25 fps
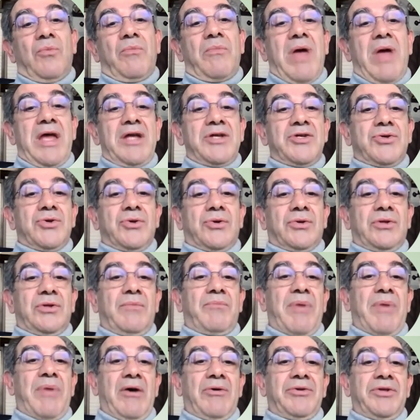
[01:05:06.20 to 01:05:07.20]
to measure
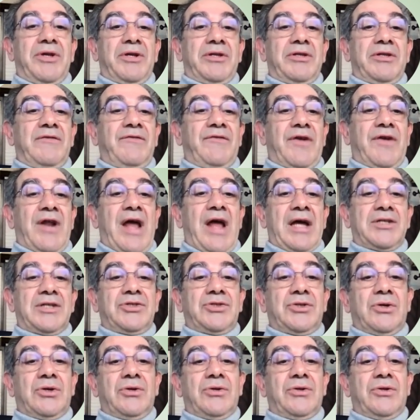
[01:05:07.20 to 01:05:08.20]
the powder
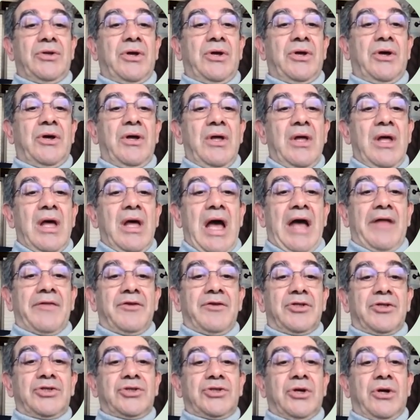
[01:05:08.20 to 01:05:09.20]
diffraction
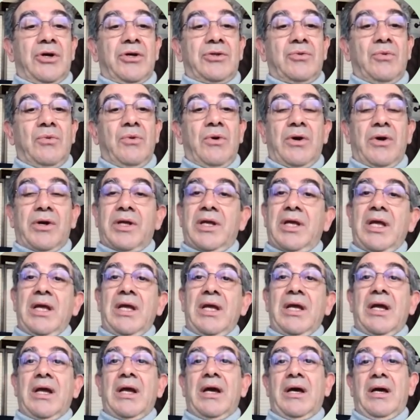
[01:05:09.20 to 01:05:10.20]
at the short
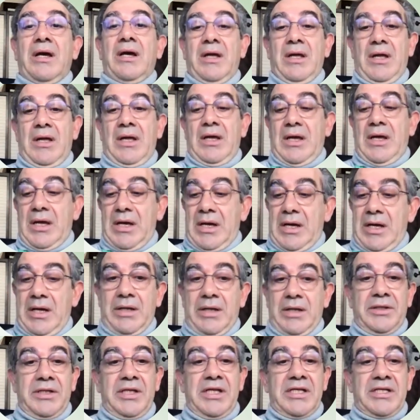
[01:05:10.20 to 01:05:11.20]
working
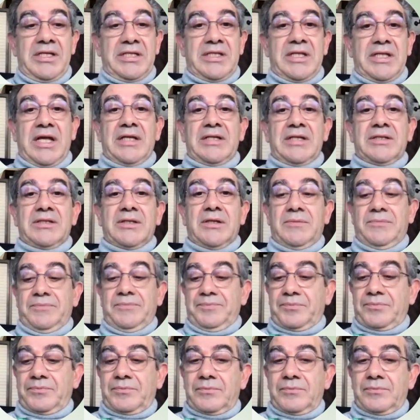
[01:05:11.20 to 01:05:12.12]
distance.